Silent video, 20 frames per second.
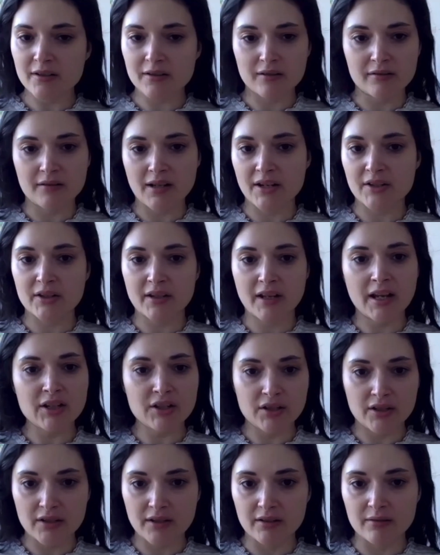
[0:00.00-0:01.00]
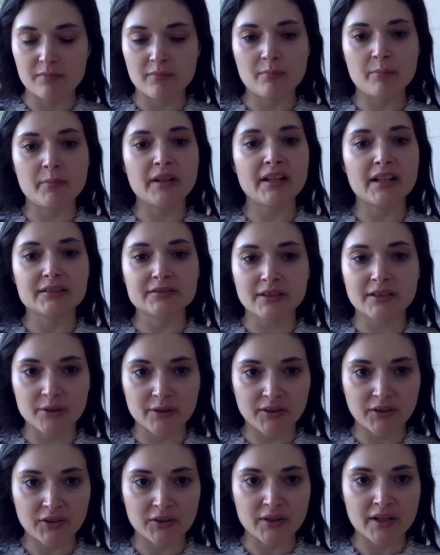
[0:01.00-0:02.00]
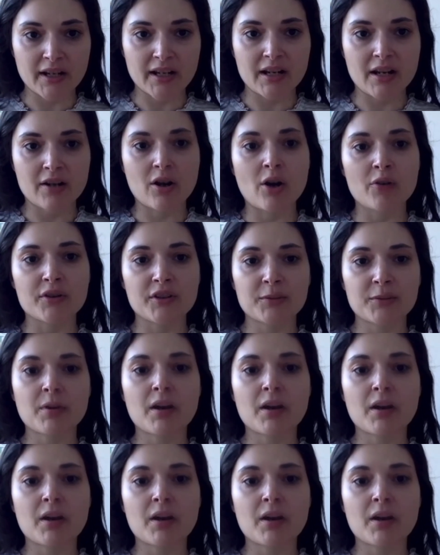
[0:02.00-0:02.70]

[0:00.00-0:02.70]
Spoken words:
to education and media literacy and all these